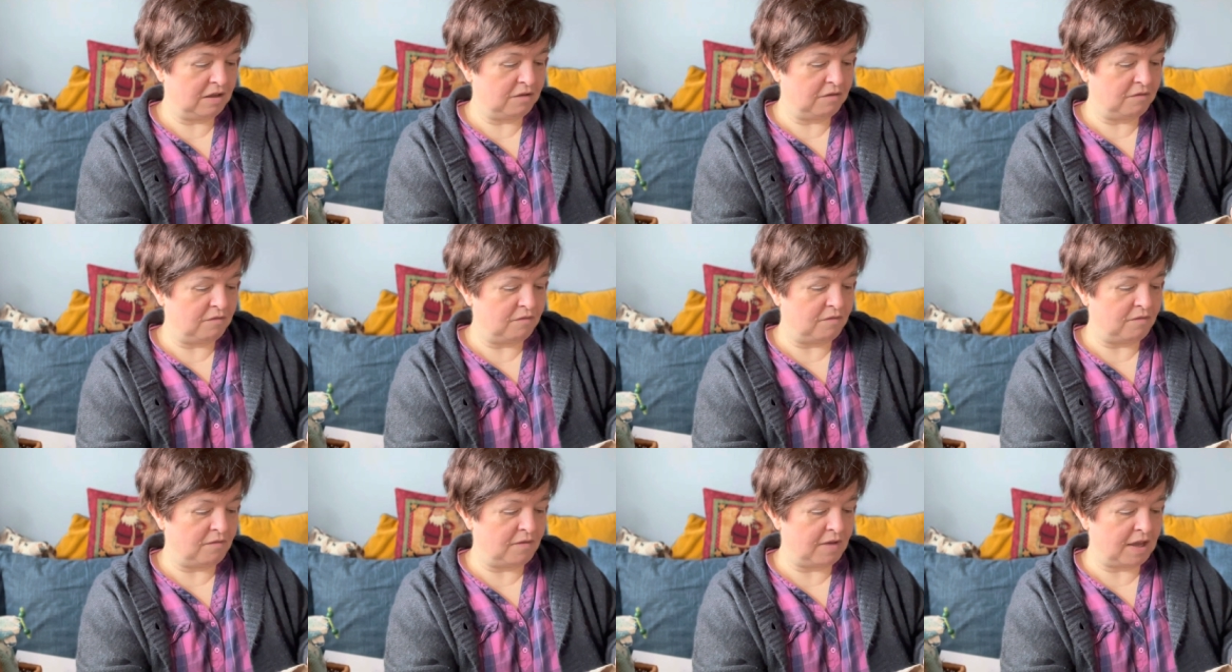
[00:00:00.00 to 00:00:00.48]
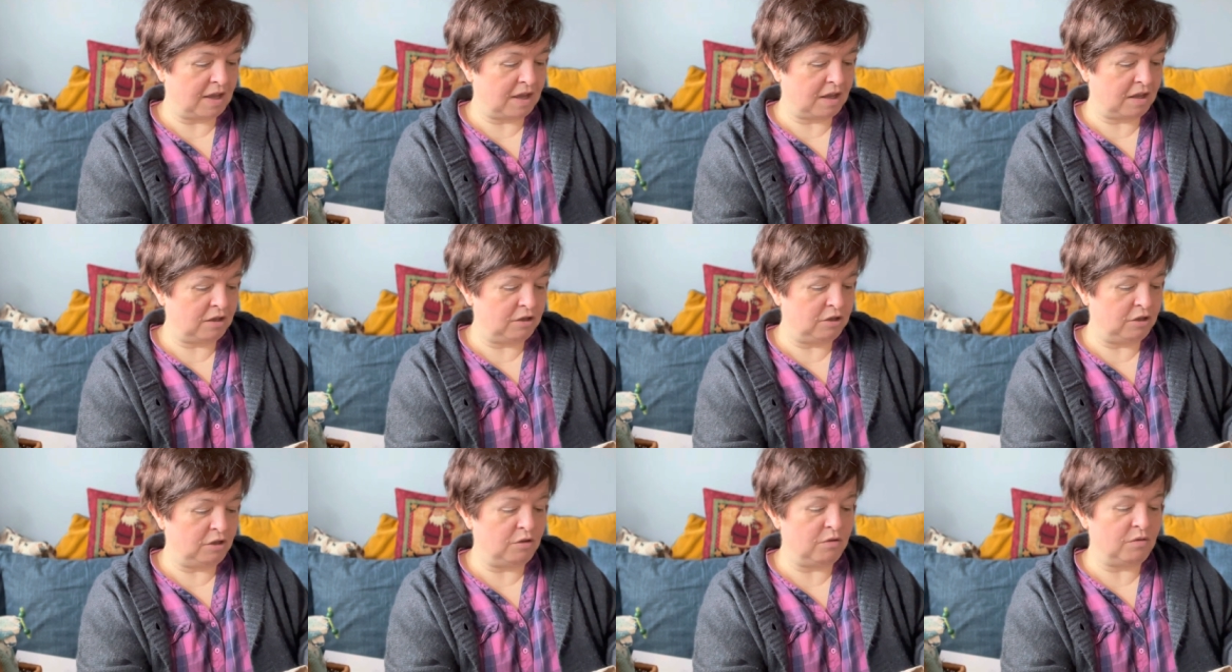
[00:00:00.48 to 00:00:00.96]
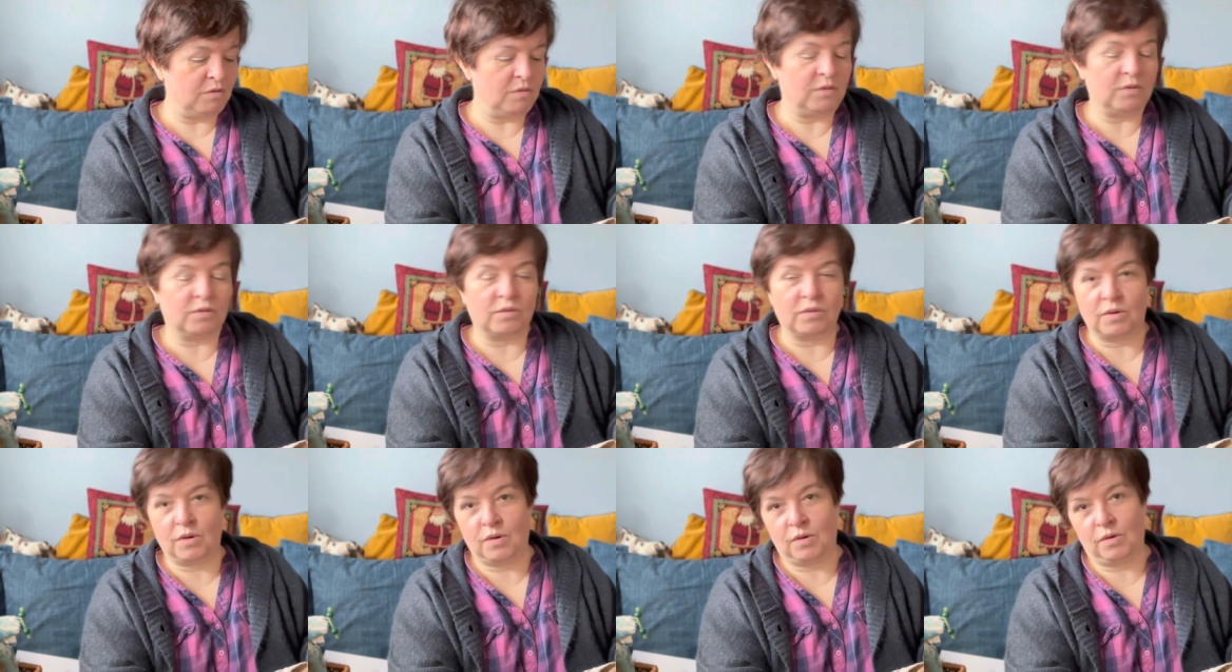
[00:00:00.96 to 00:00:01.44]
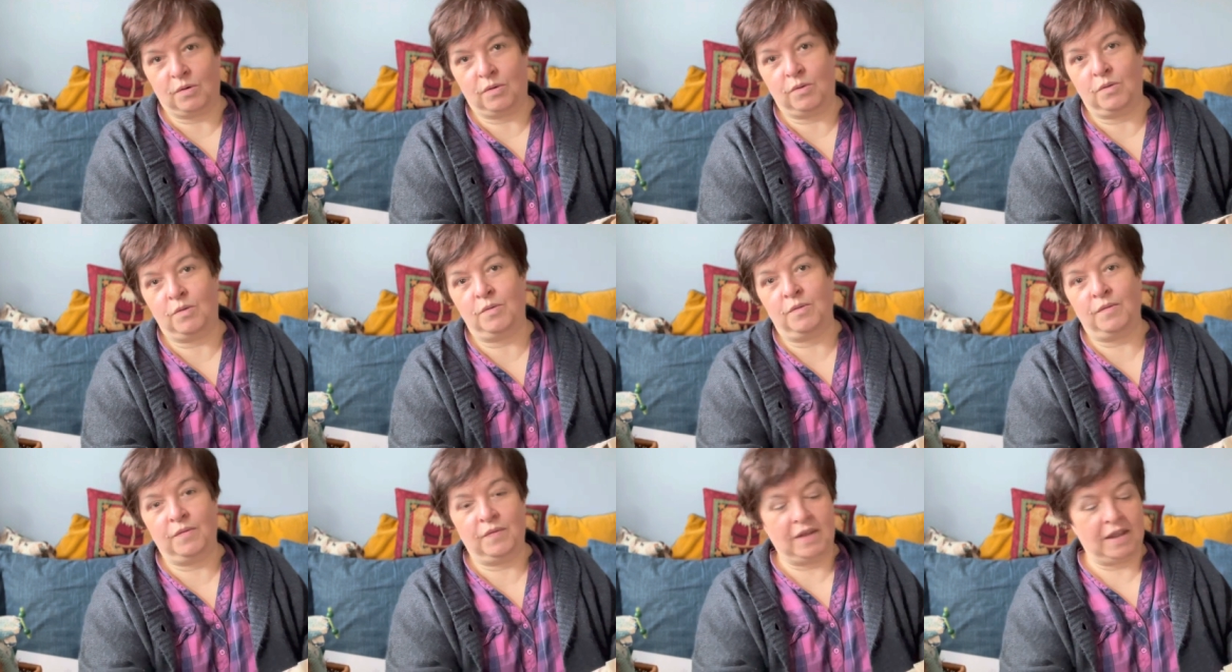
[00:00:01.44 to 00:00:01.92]
There You
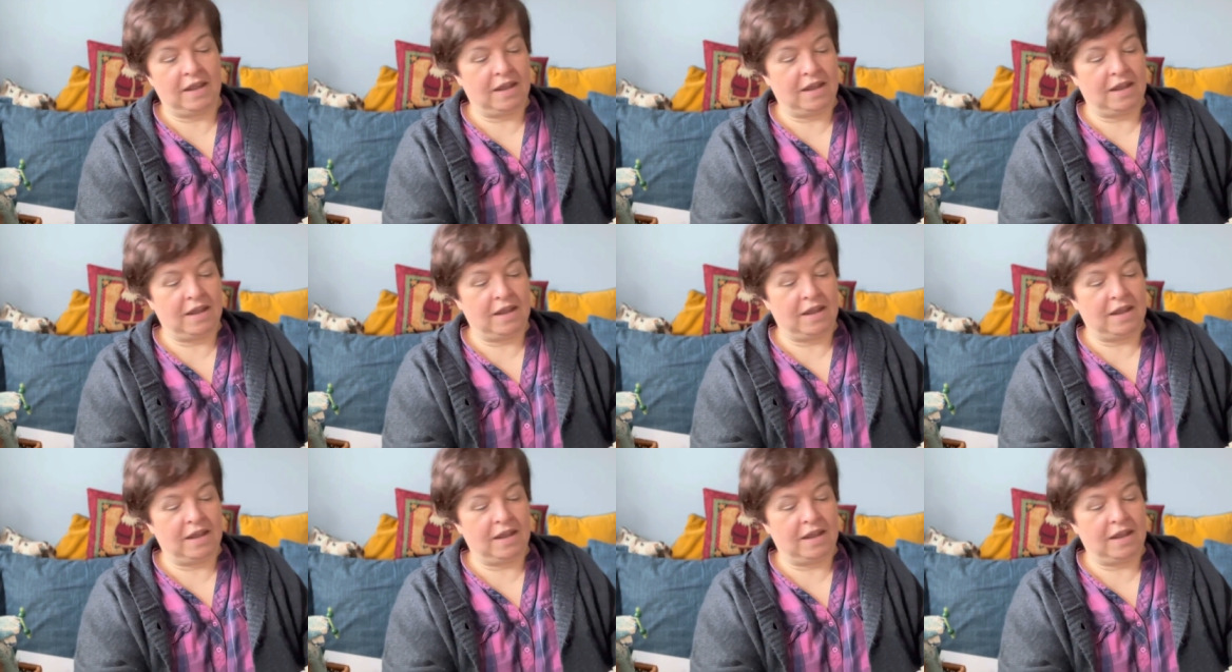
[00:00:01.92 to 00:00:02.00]
Grow.